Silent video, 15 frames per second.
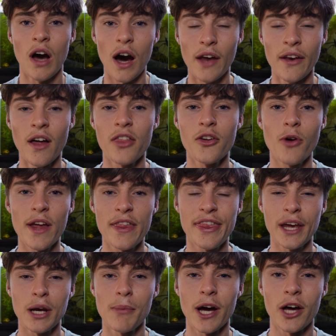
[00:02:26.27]
Another great
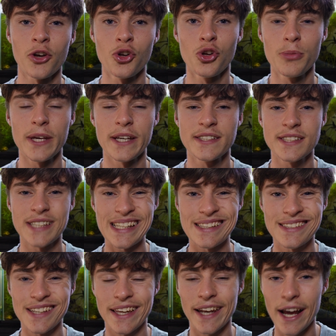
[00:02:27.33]
thing about Anubias
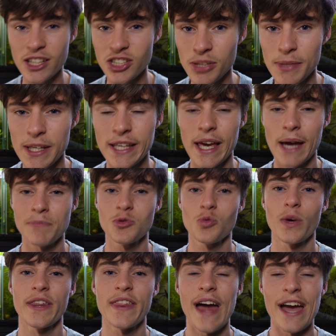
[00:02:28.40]
is it can actually be kept
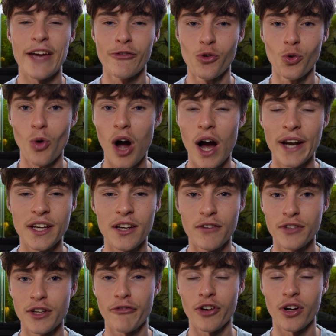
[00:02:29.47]
with a variety
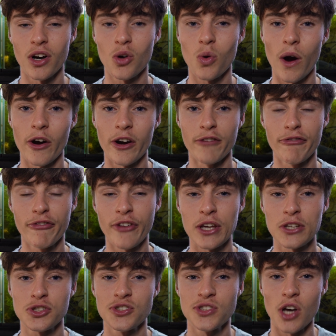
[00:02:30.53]
of different aquarium
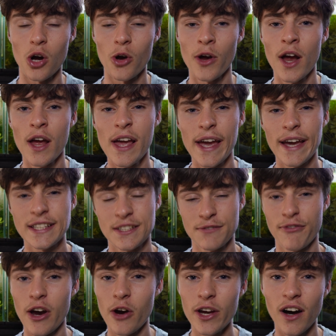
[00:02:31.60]
fish. So it's
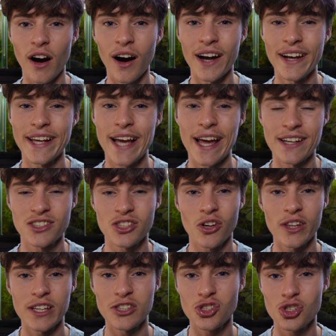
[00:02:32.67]
very hardy and it's
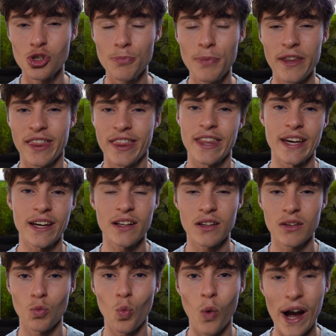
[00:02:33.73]
got these super thick,
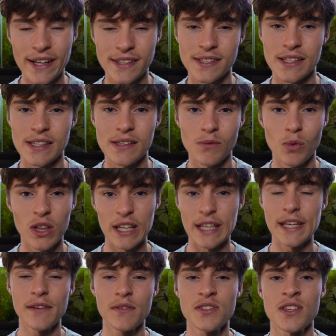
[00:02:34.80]
waxy
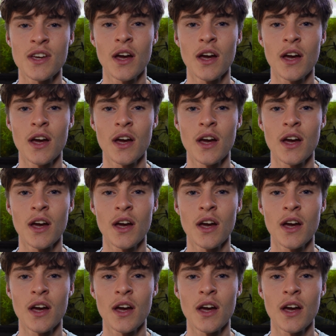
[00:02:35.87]
leaves.